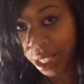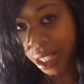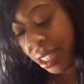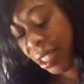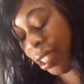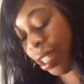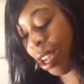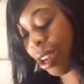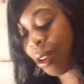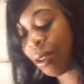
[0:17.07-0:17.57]

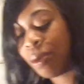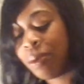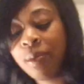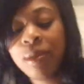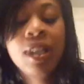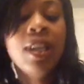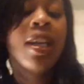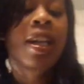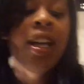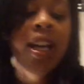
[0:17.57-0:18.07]
So
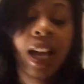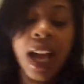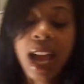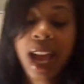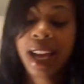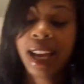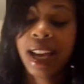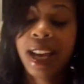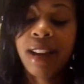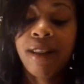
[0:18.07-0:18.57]

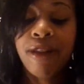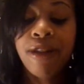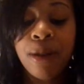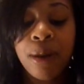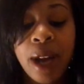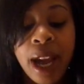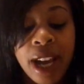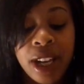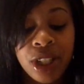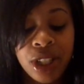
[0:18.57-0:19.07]
I got
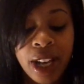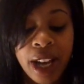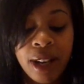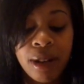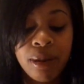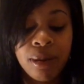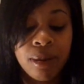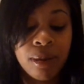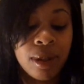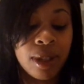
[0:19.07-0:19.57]
four
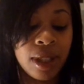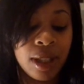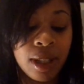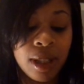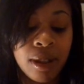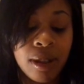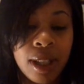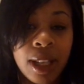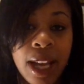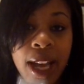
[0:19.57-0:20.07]
eyeshadows,
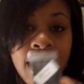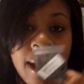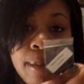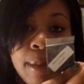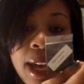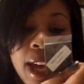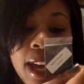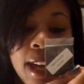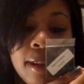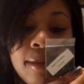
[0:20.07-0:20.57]

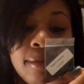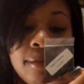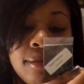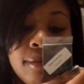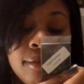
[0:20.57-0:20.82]
Combat,